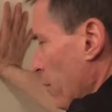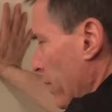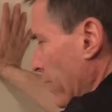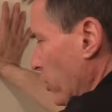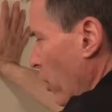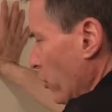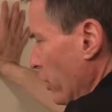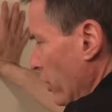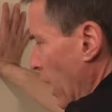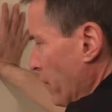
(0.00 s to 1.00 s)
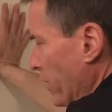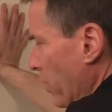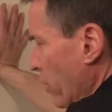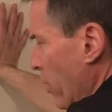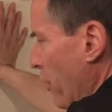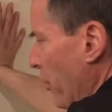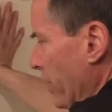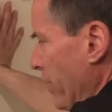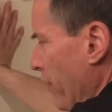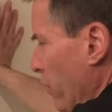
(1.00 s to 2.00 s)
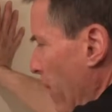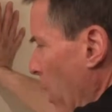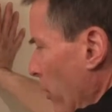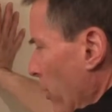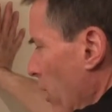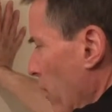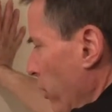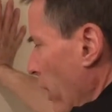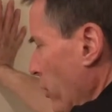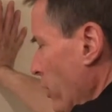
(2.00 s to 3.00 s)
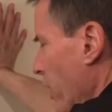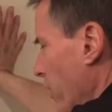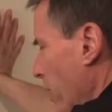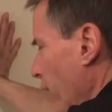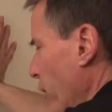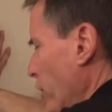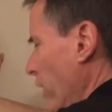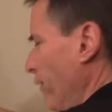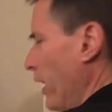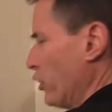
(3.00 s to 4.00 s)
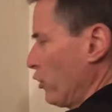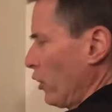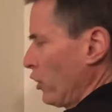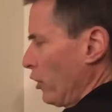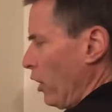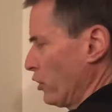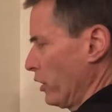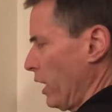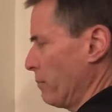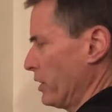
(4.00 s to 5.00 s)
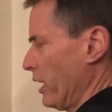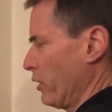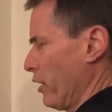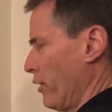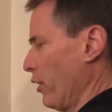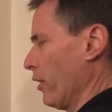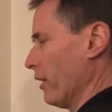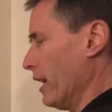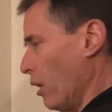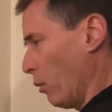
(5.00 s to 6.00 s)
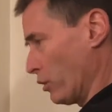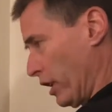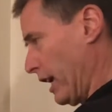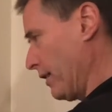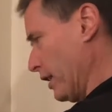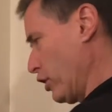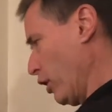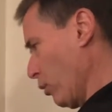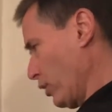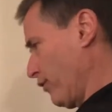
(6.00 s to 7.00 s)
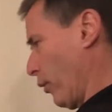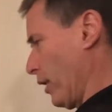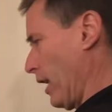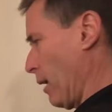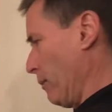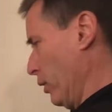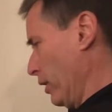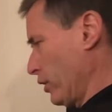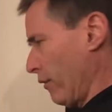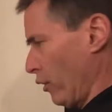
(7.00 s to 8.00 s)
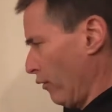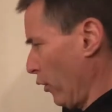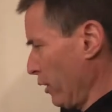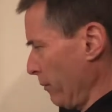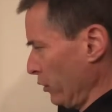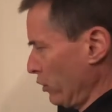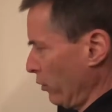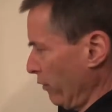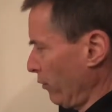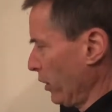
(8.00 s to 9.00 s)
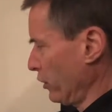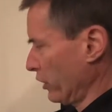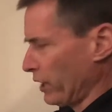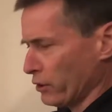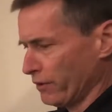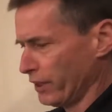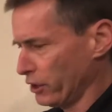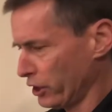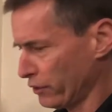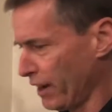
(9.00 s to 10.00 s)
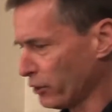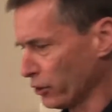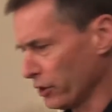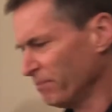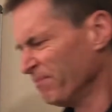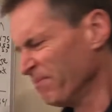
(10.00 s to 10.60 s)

Planck's constant times 10 to the 37th power plus the inverse of the fine structure constant times 10 to the third. Once again, this equals 49,714,246,056 vectors.